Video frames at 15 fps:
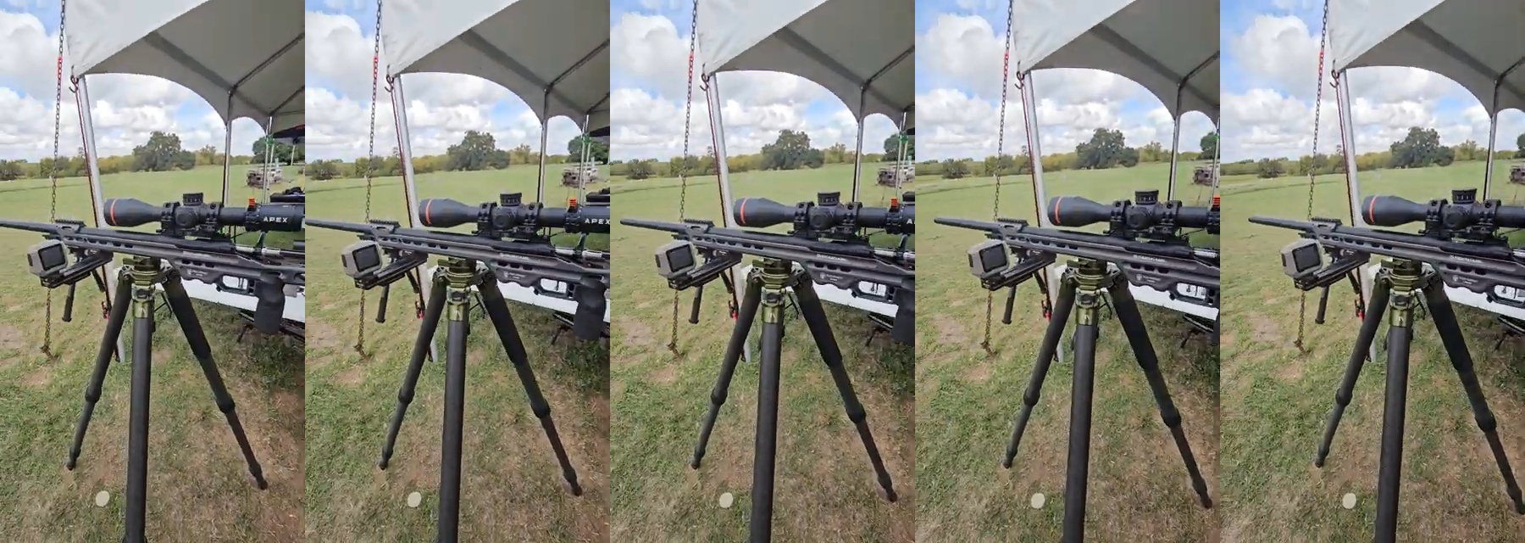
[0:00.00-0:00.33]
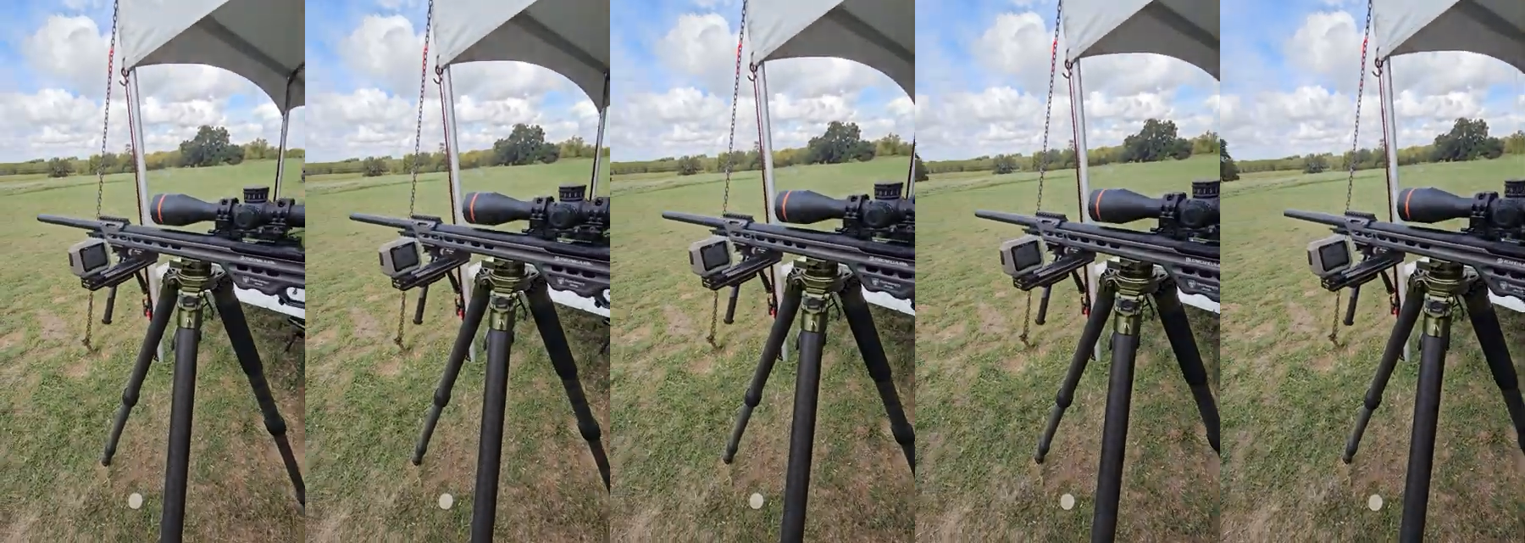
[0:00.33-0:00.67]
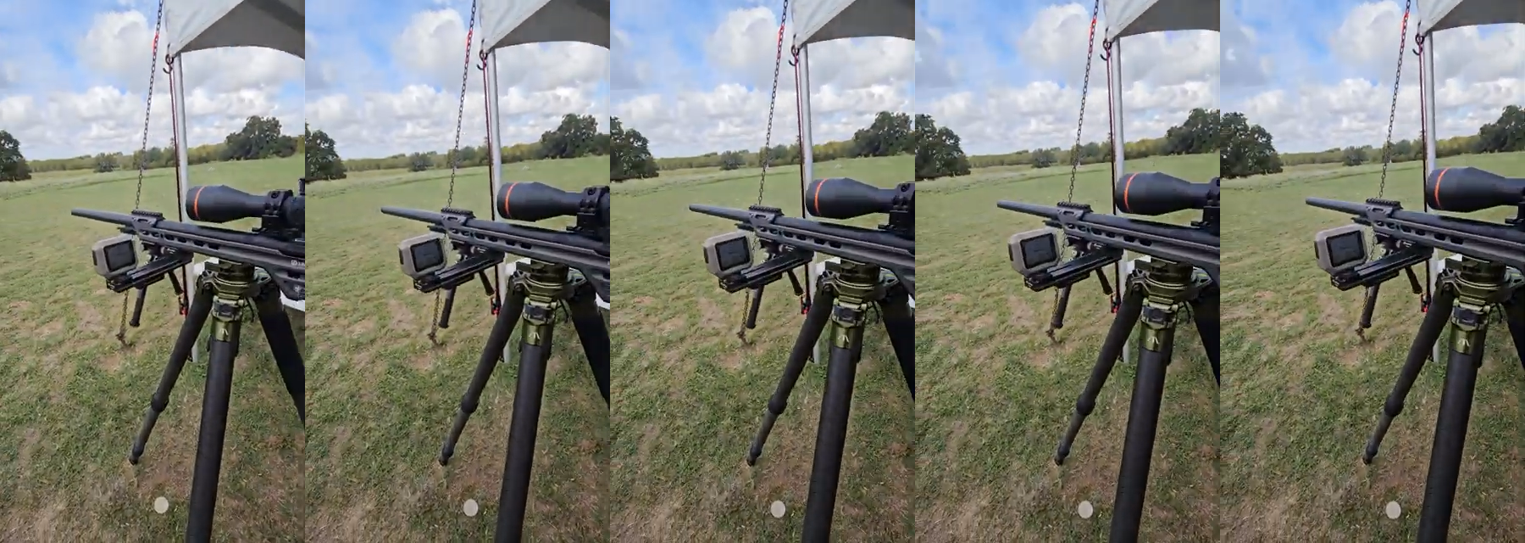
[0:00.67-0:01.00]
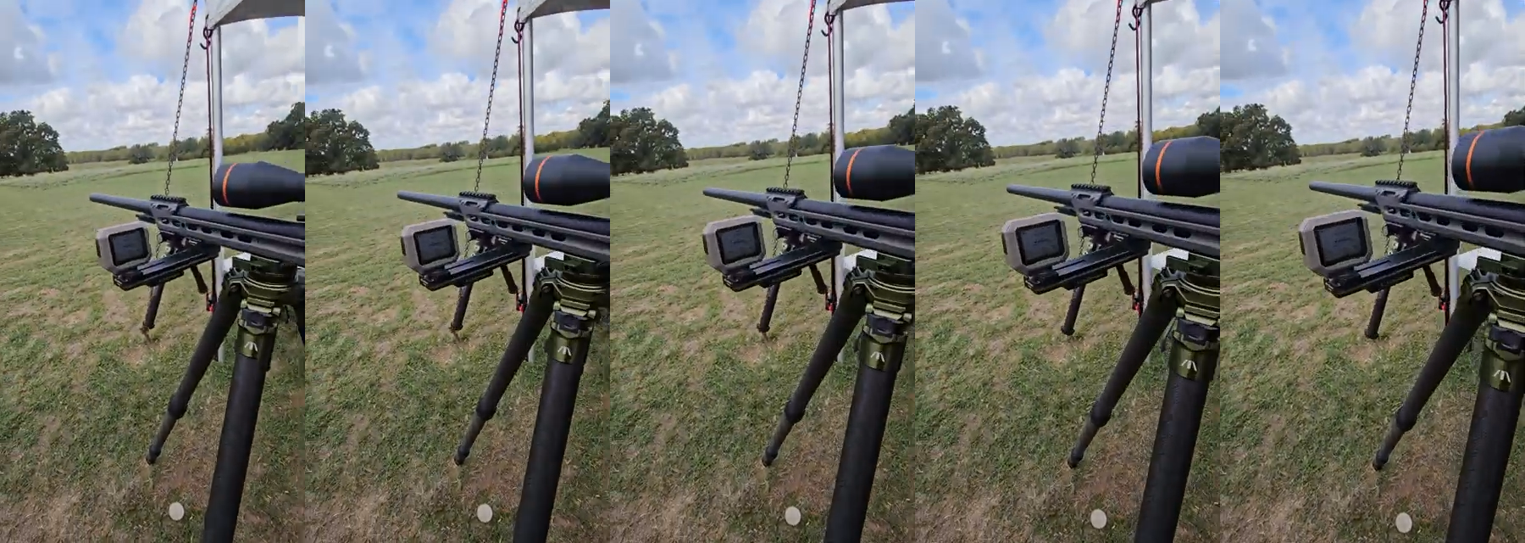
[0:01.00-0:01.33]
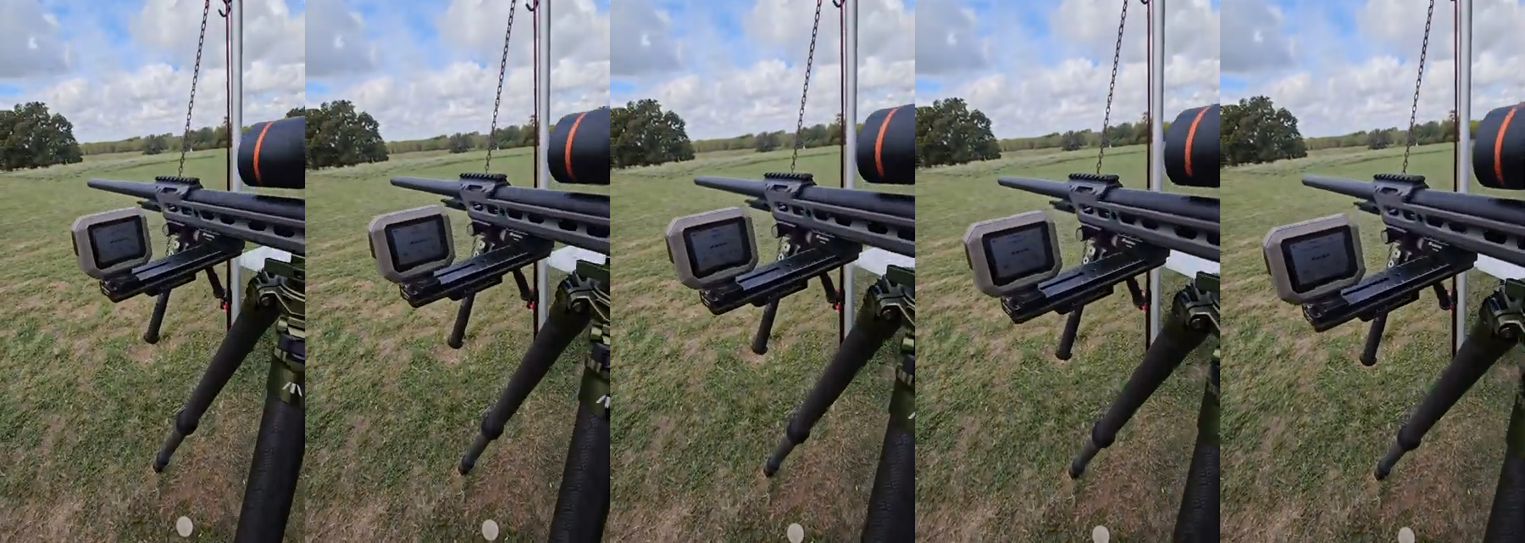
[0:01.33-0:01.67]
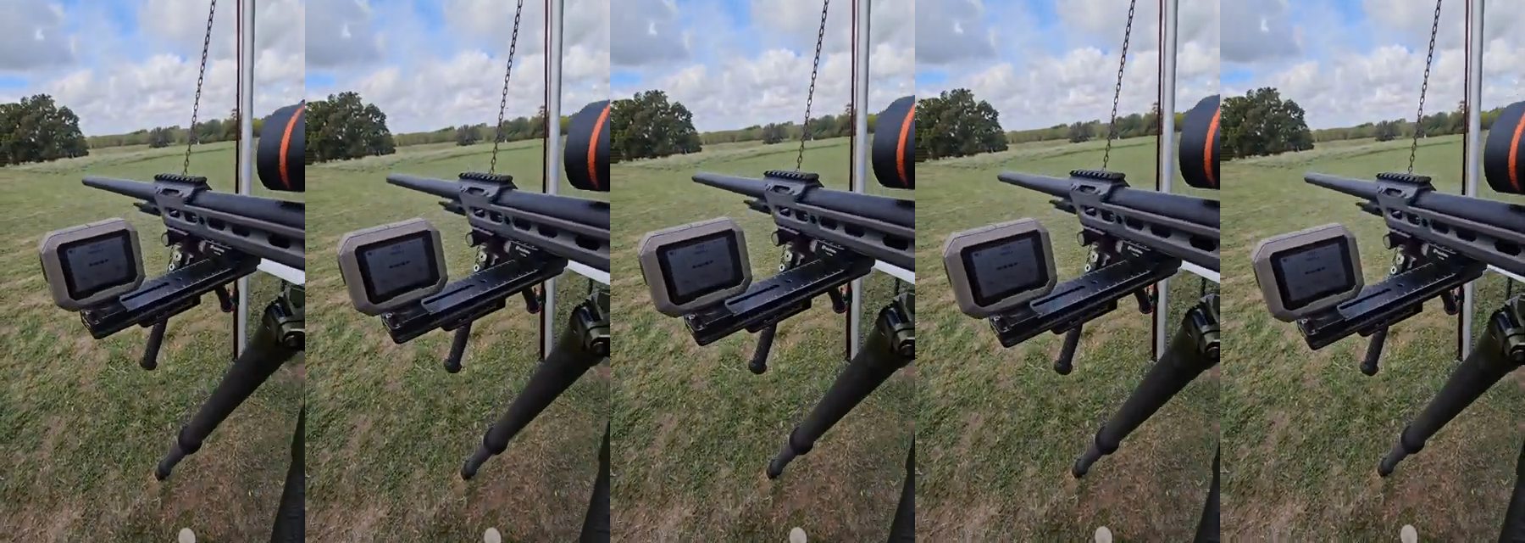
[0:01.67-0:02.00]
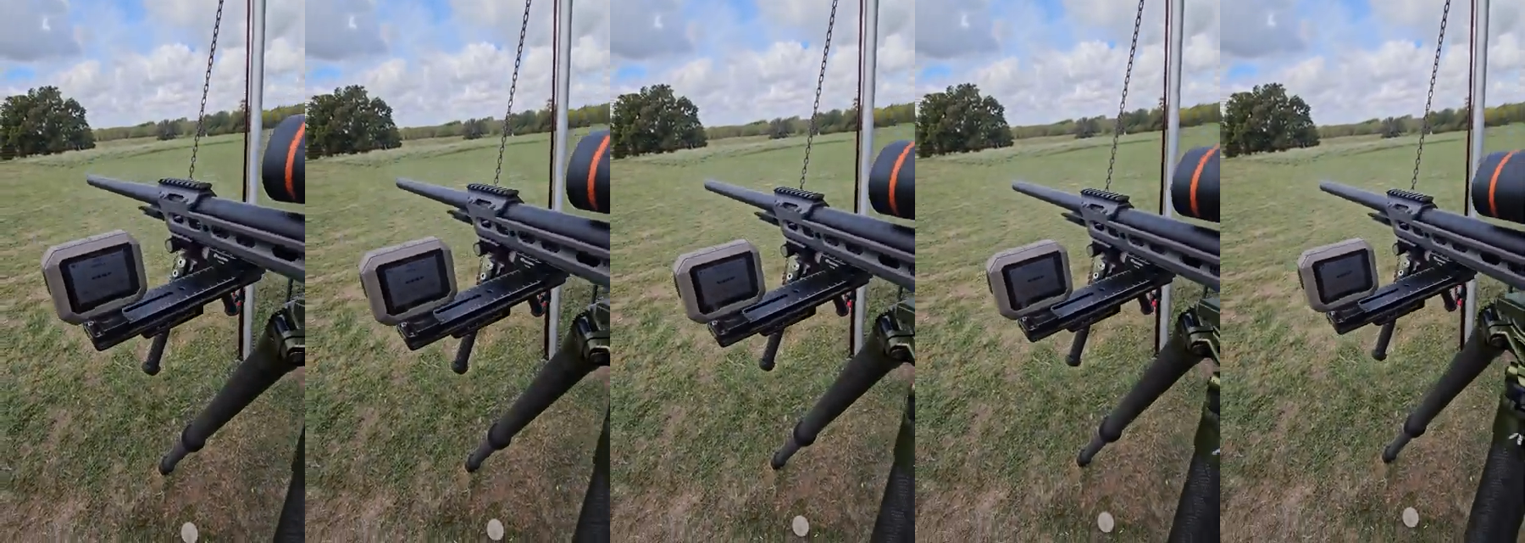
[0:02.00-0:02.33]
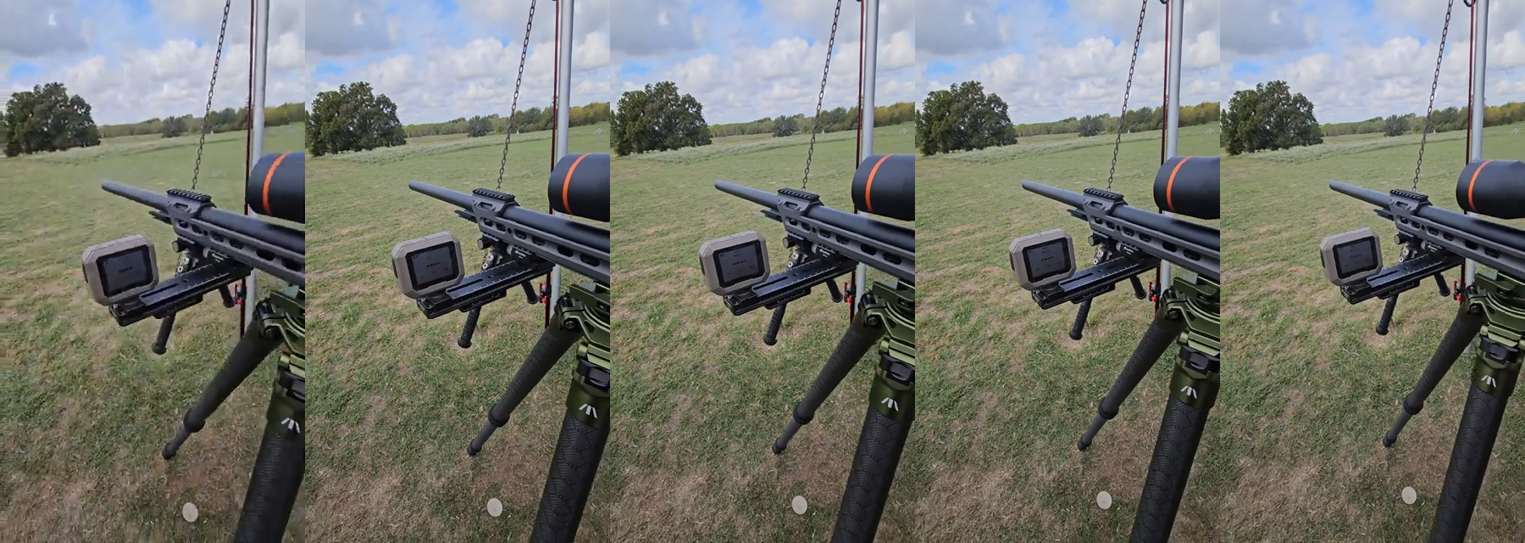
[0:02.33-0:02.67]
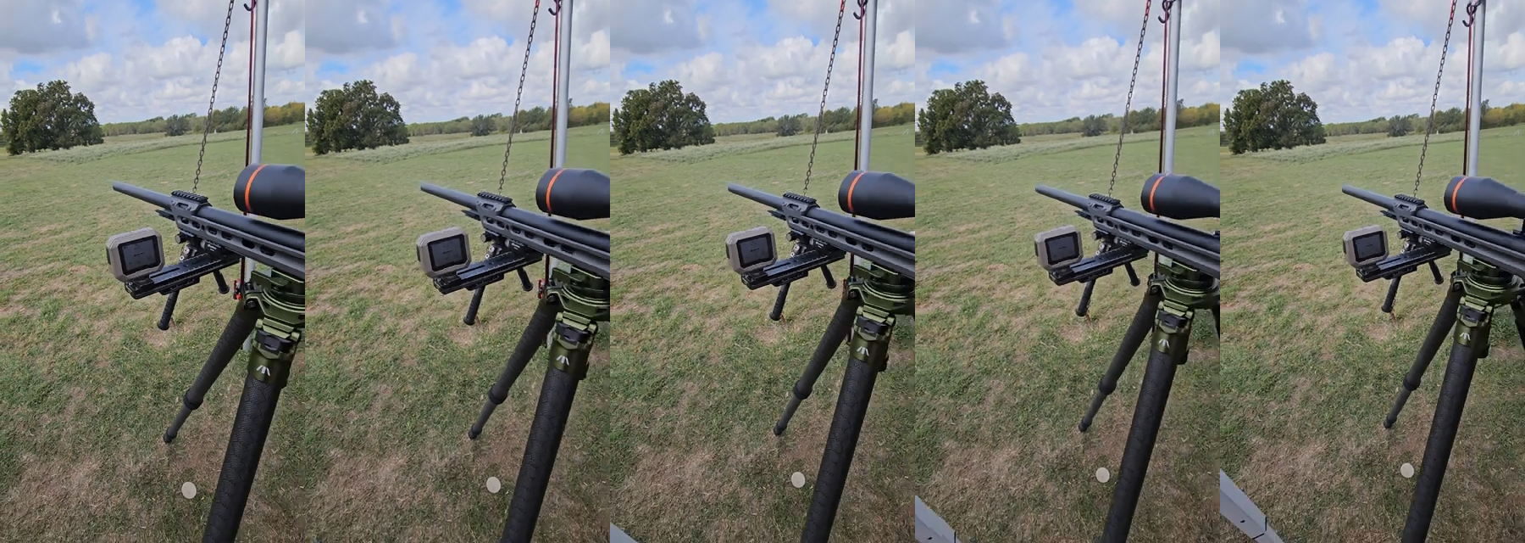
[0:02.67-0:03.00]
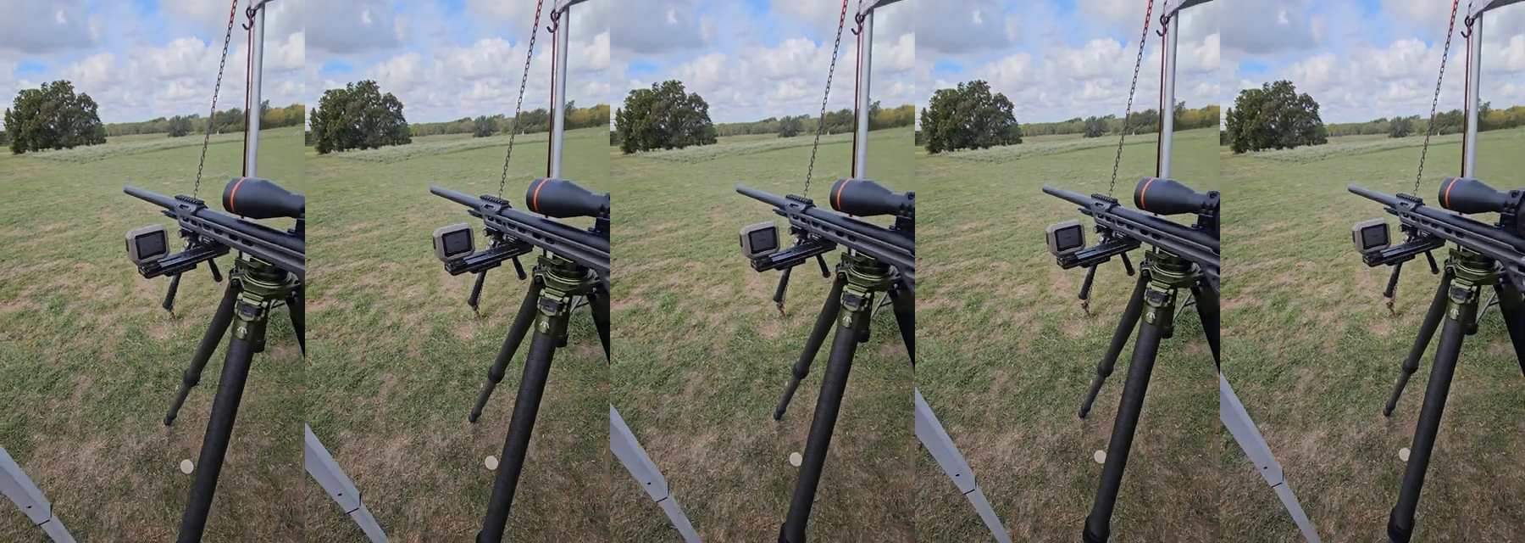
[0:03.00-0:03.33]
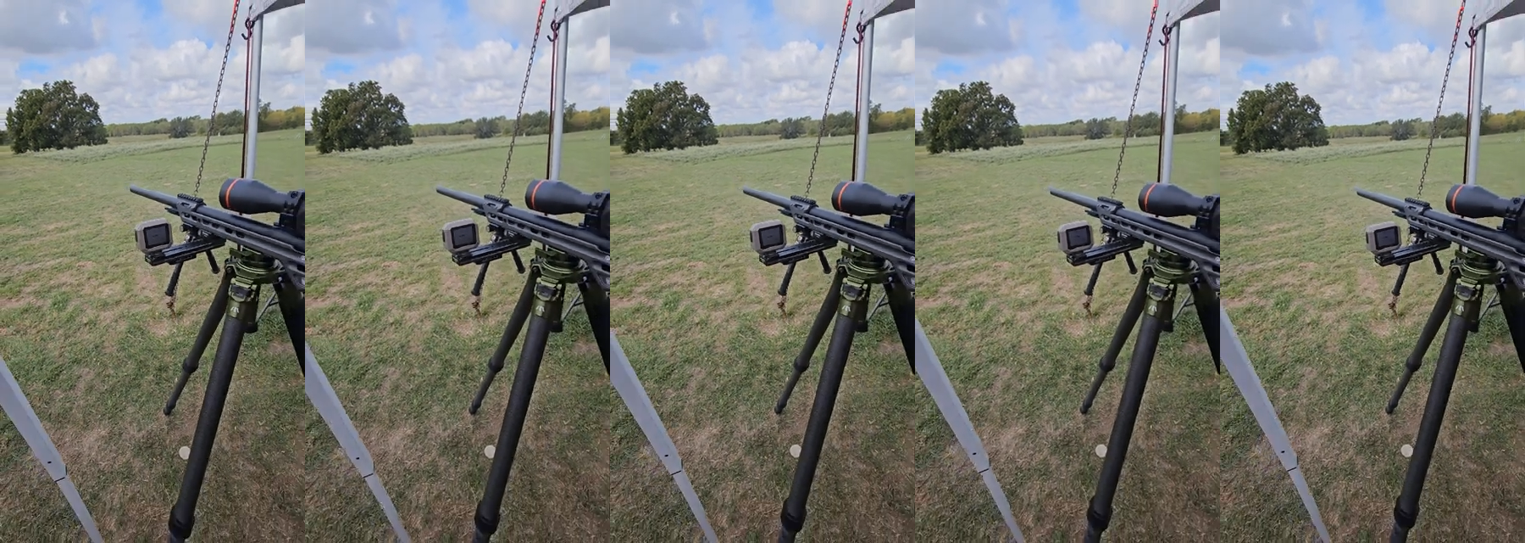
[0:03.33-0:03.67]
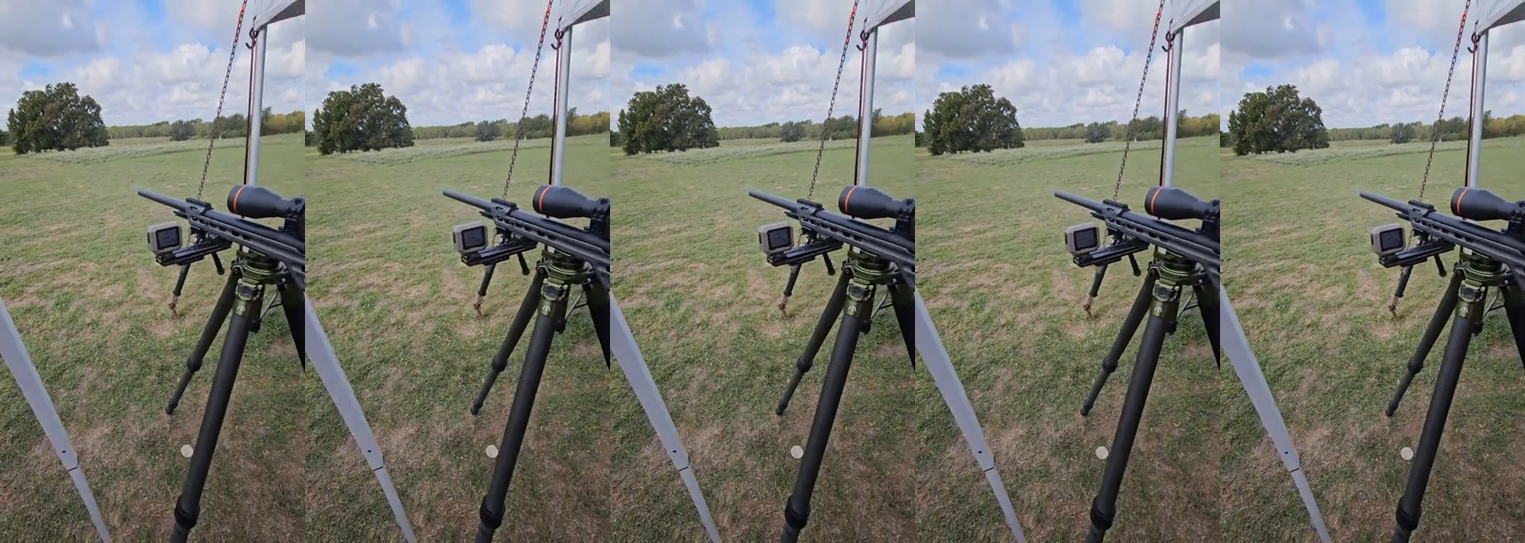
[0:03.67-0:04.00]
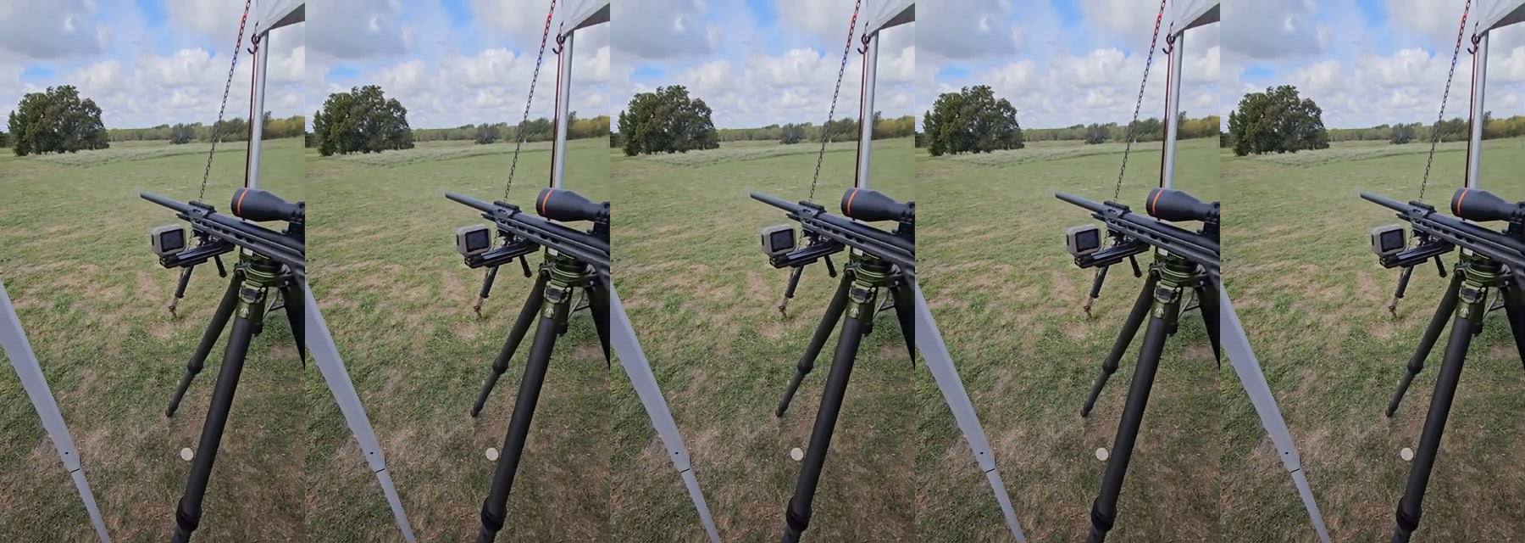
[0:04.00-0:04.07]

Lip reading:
No face is visible, so there are no lips to read.